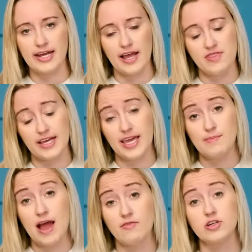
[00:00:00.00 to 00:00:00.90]
Again, that came
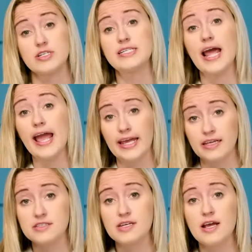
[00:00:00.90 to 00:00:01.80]
after
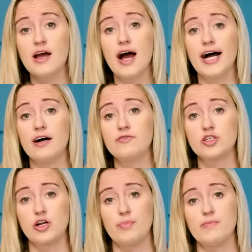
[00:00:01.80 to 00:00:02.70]
days of the
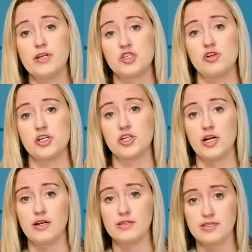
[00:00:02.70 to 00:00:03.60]
Trump
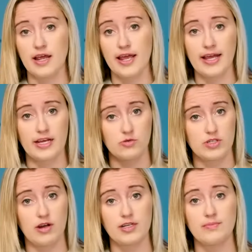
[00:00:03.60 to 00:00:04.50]
administration saying, as we
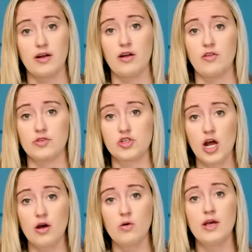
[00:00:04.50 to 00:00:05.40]
talked about on the
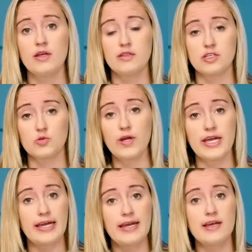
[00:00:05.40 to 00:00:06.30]
show this
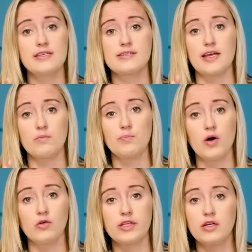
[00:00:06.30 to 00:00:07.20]
week, saying
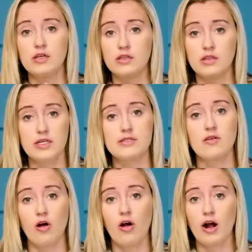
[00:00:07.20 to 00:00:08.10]
both these
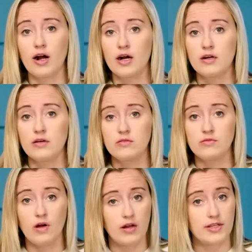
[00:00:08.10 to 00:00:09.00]
are
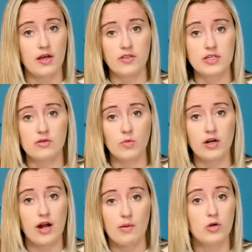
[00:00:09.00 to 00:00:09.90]
these we are
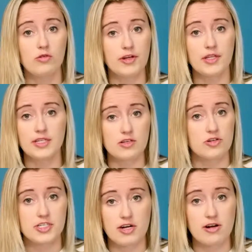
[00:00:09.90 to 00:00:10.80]
not moving. These are
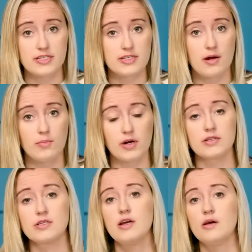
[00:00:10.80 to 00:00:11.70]
serious
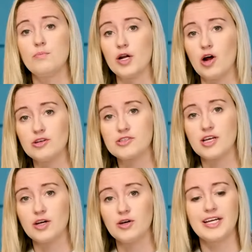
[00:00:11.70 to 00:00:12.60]
numbers, but
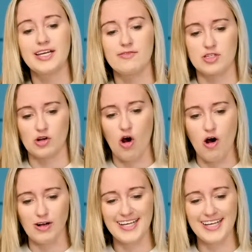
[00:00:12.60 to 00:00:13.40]
also give us a call.